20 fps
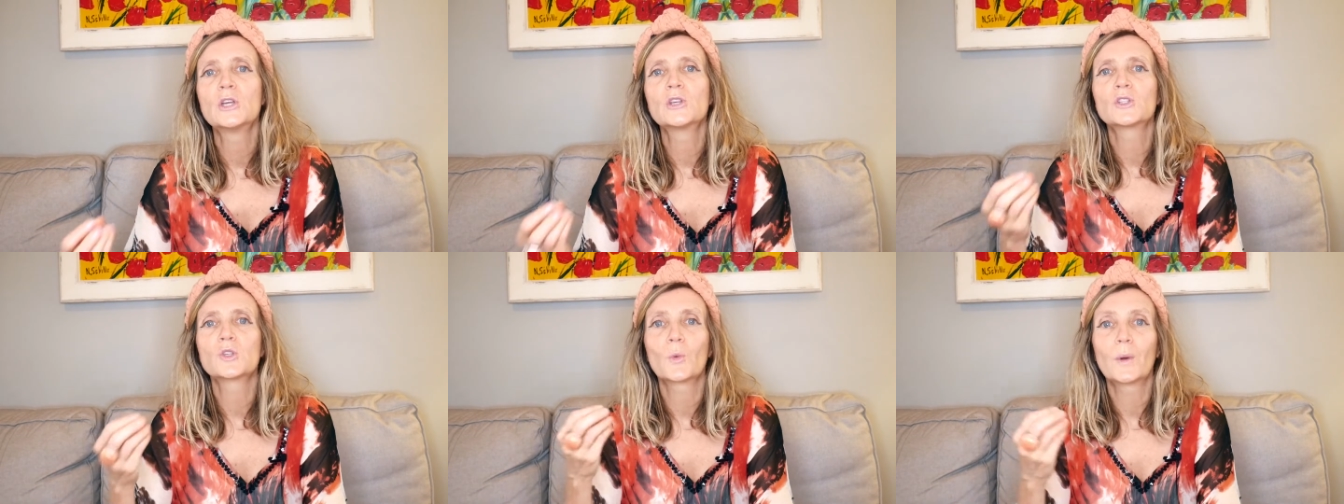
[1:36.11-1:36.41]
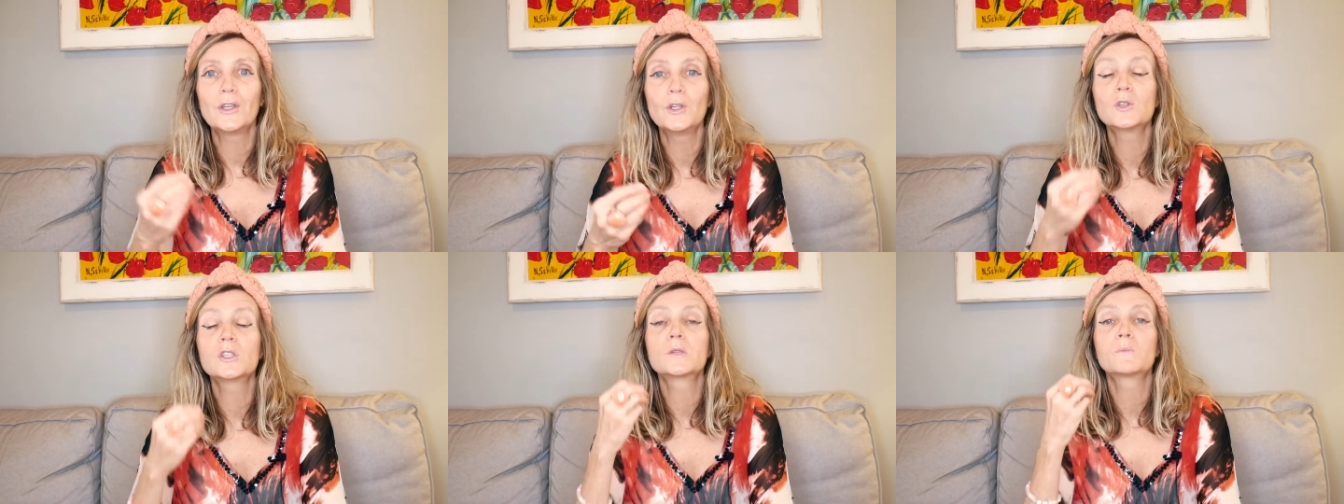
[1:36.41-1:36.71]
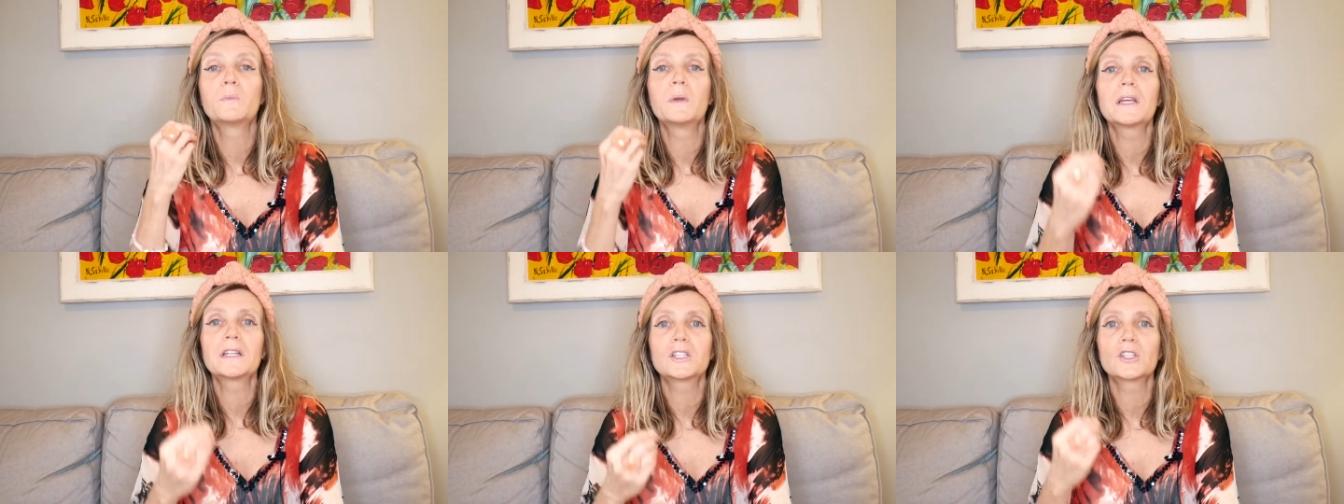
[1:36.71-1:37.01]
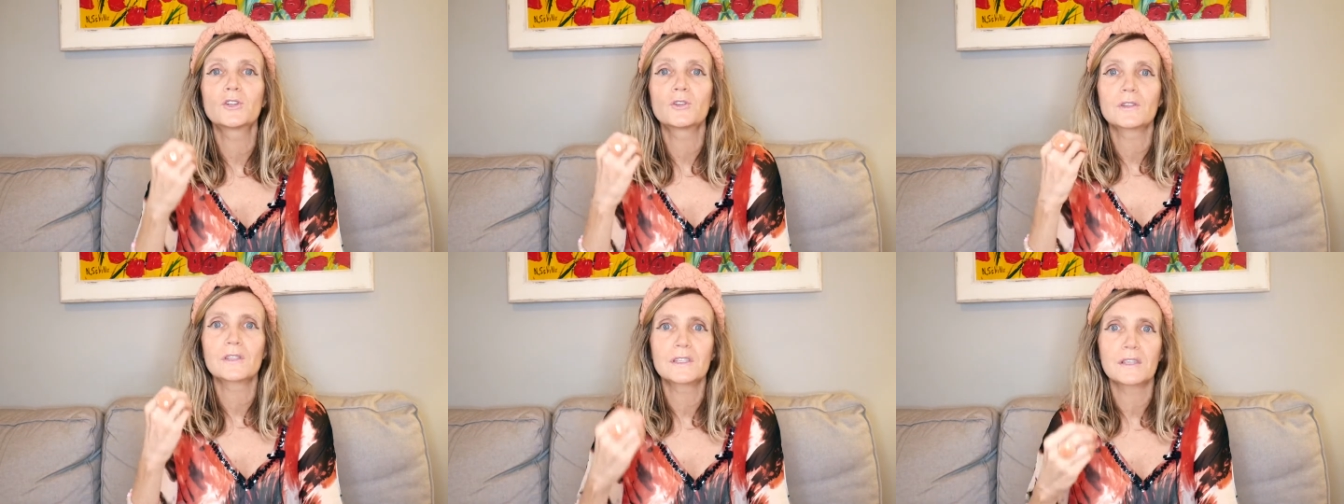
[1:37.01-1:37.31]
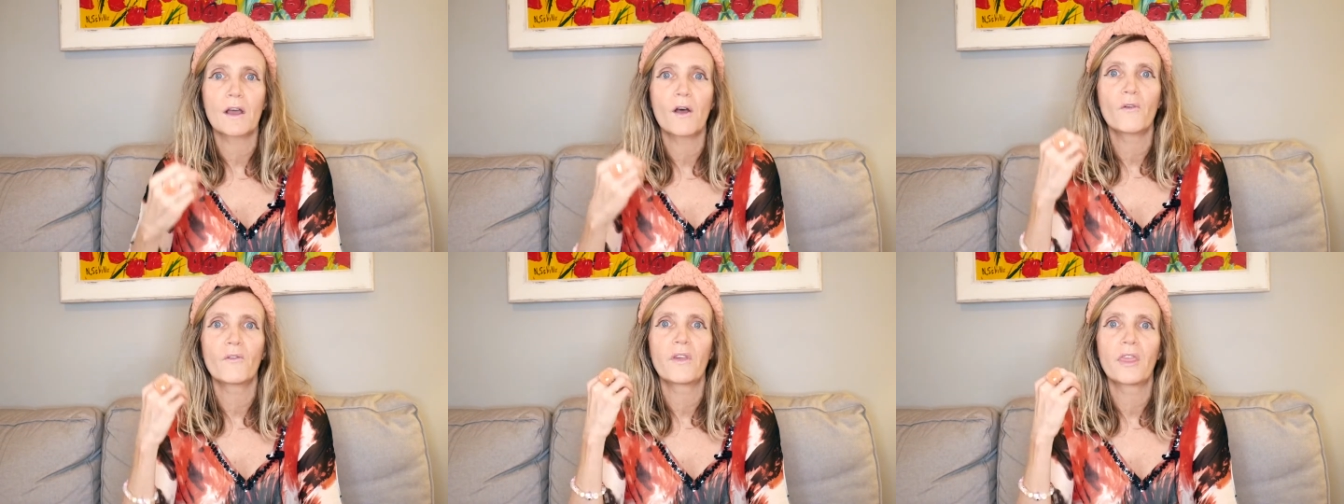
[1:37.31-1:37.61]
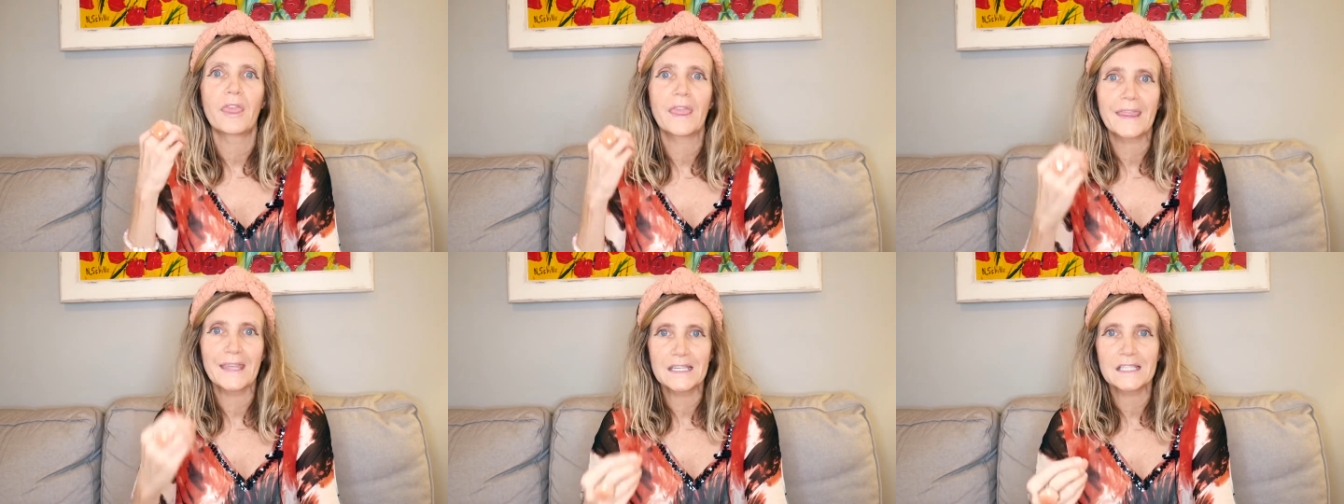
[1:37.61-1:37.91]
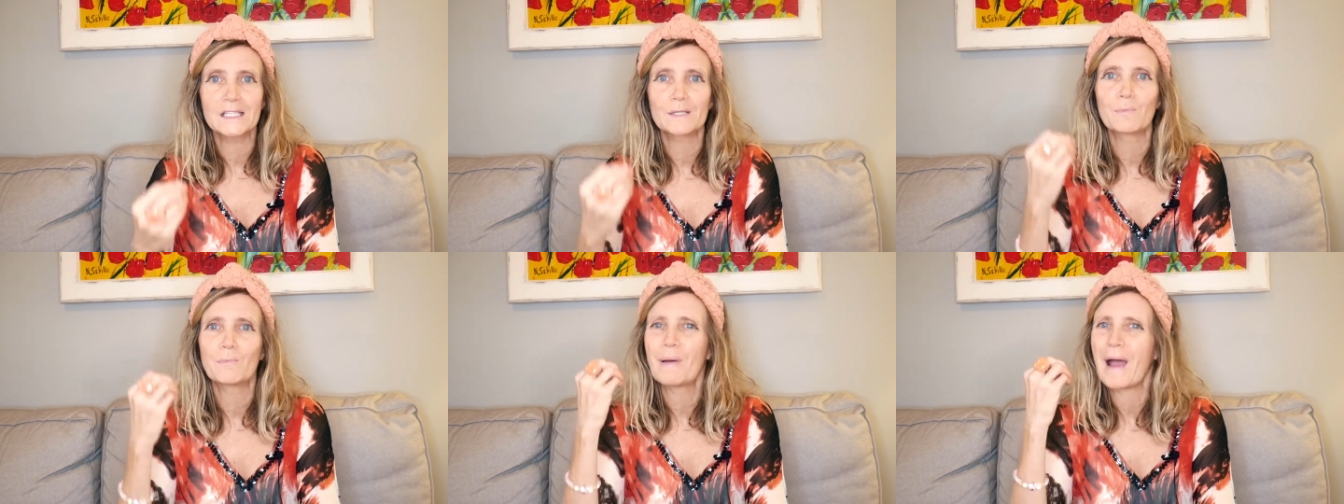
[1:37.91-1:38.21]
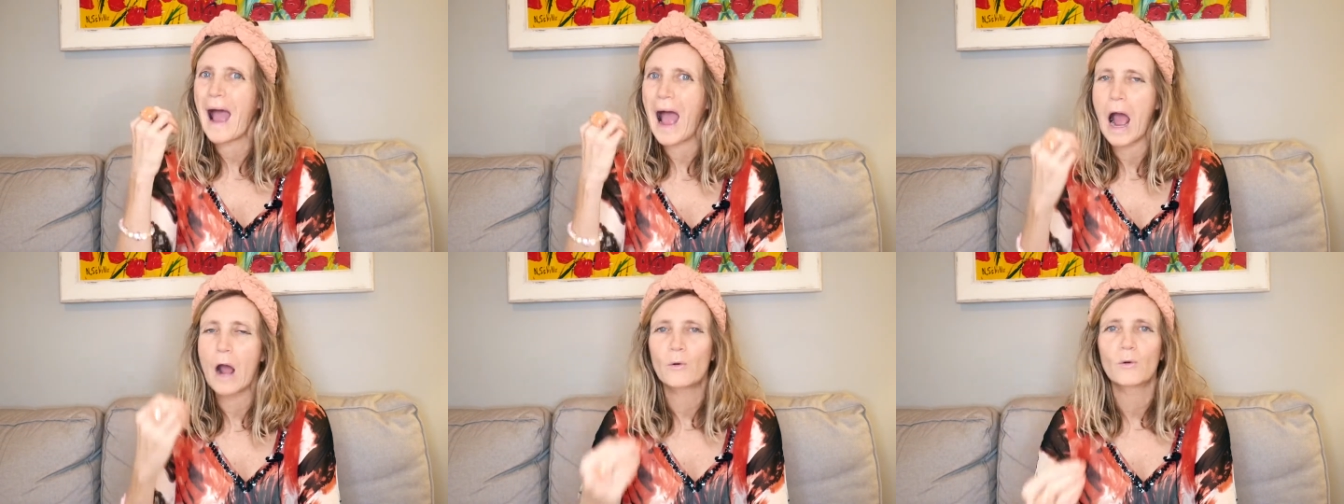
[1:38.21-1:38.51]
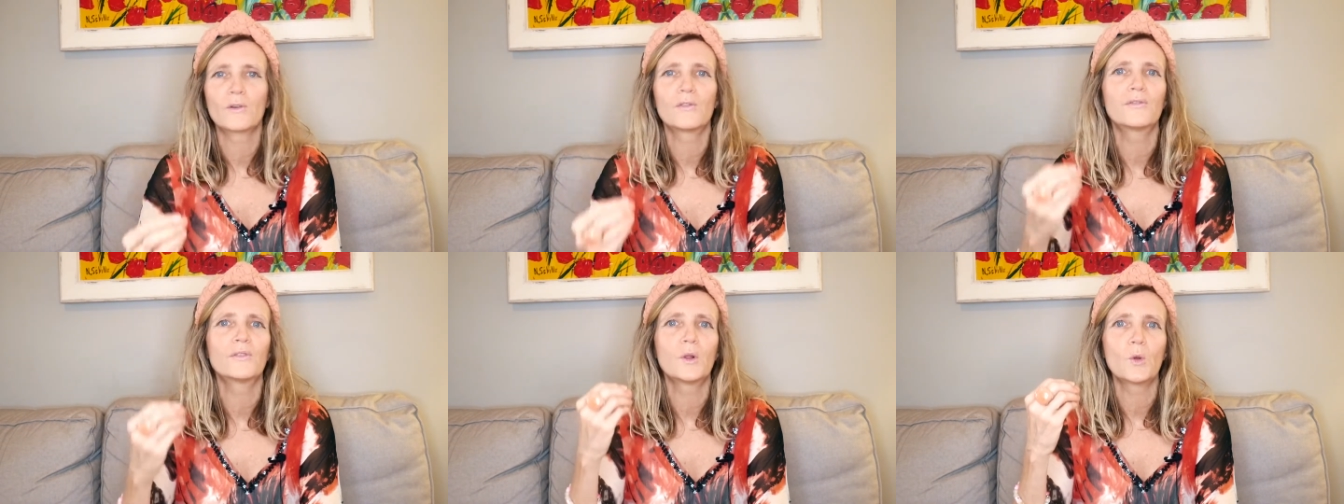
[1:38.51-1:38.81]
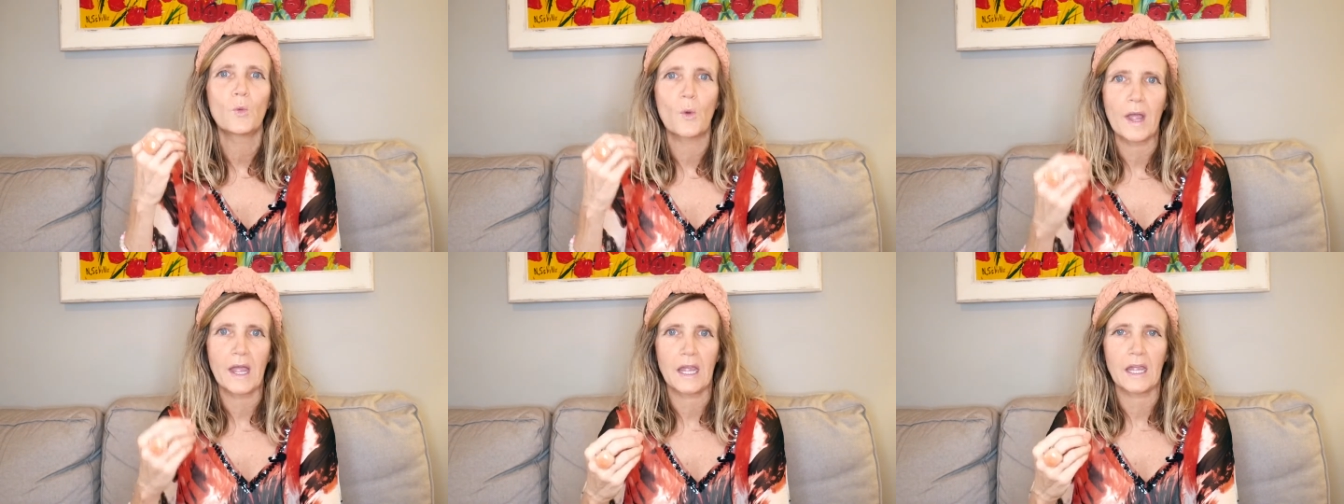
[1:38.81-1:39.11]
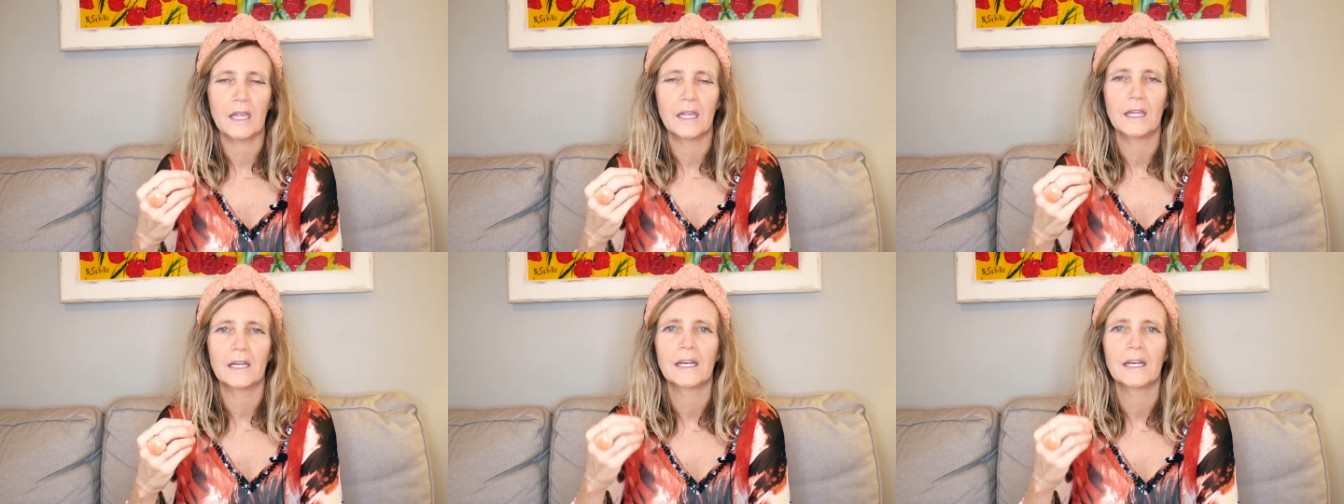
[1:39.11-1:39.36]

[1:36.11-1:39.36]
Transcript: So when you speak to yourself in this powerful way,